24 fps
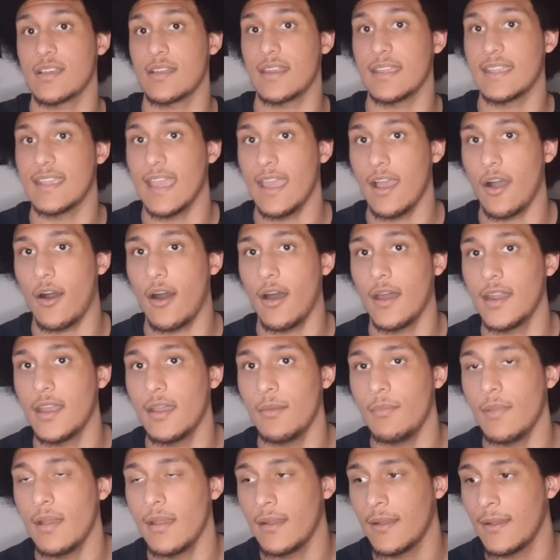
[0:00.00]
gonna get on
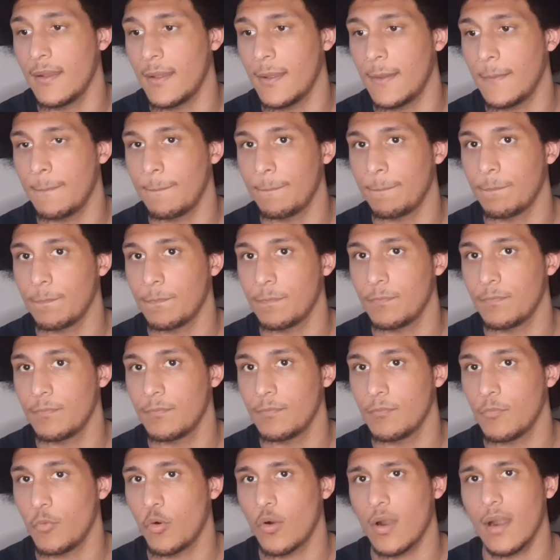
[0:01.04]
him,
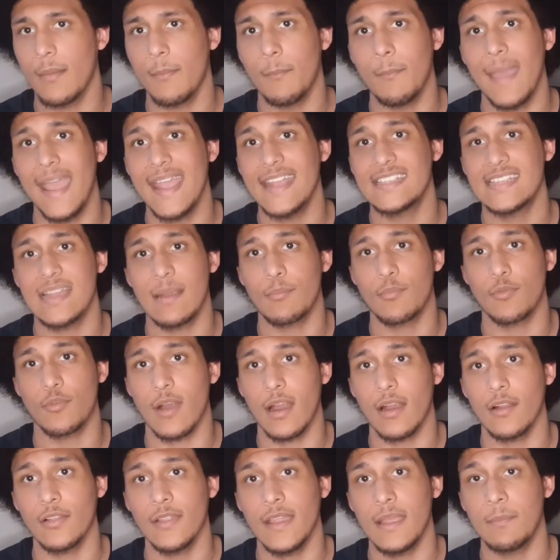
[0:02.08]
or it may
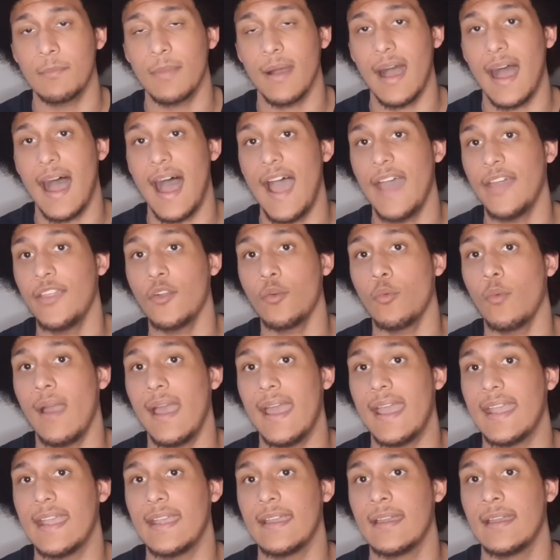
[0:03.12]
temporarily, but either
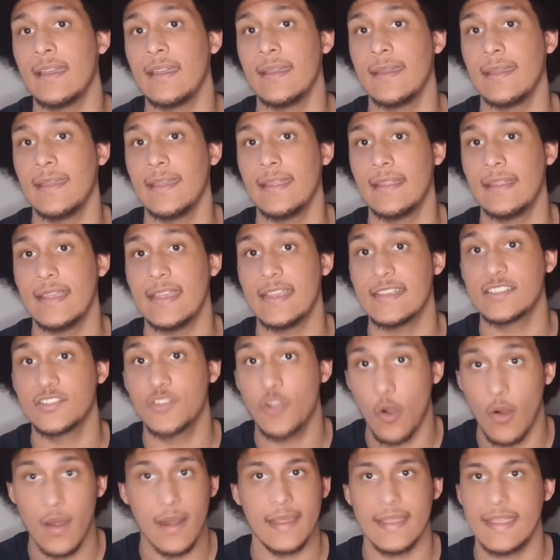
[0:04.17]
way, He's
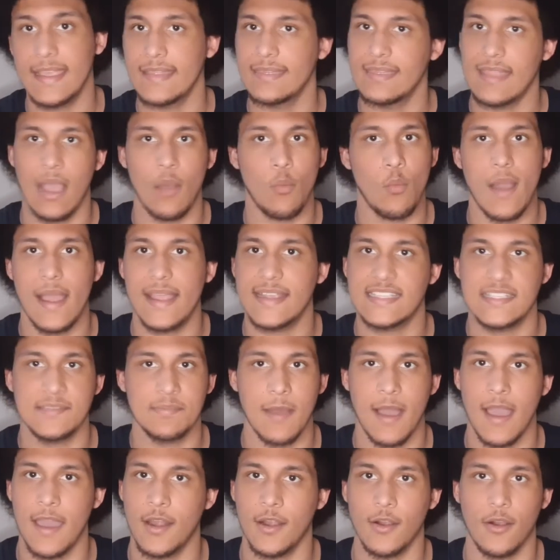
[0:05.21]
going to get that white
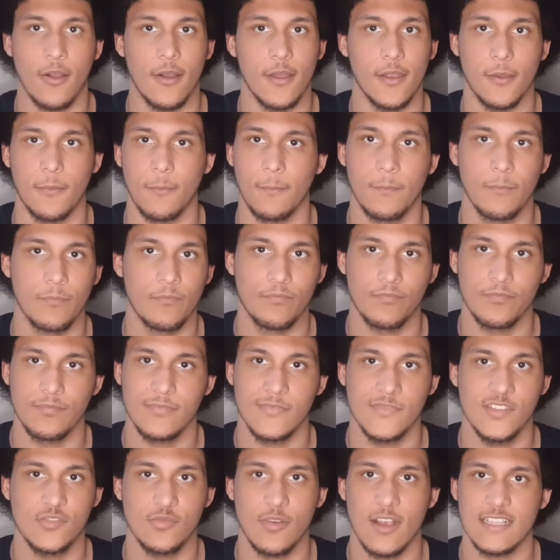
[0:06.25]
spider on him.
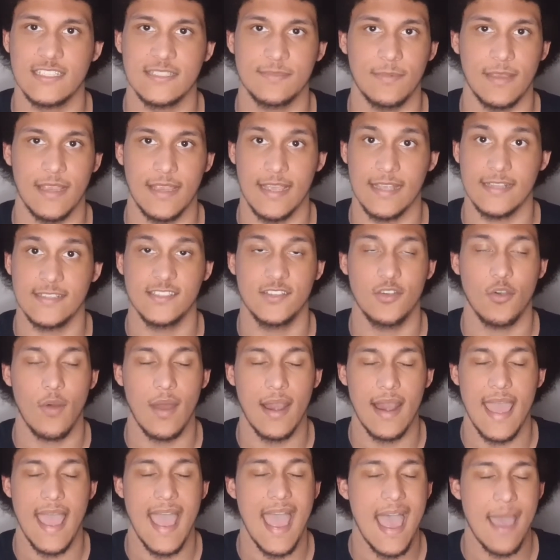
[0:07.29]
Trust me, it's
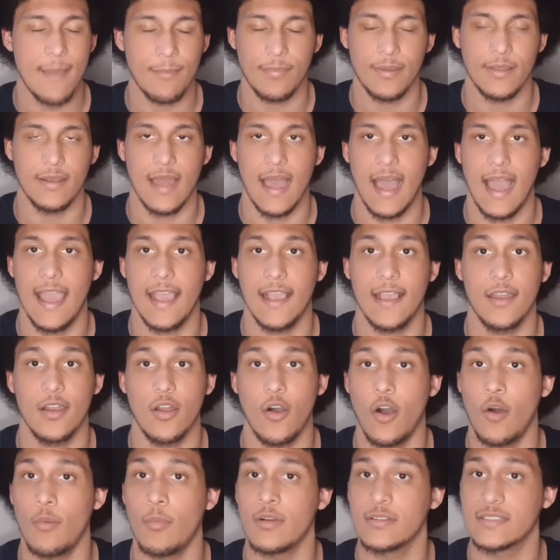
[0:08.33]
going to happen. I can
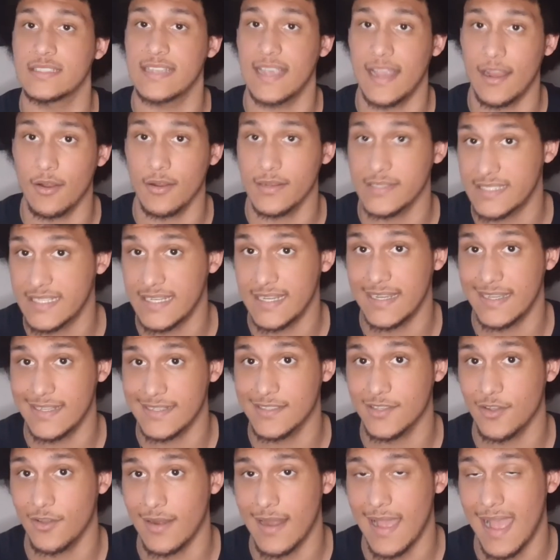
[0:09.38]
almost guarantee
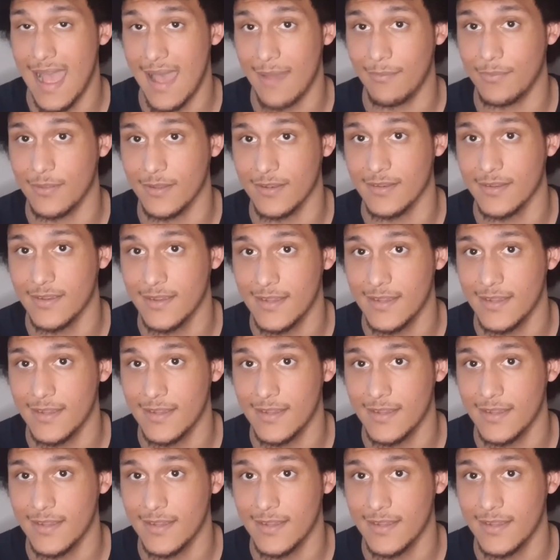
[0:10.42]
it's going to happen.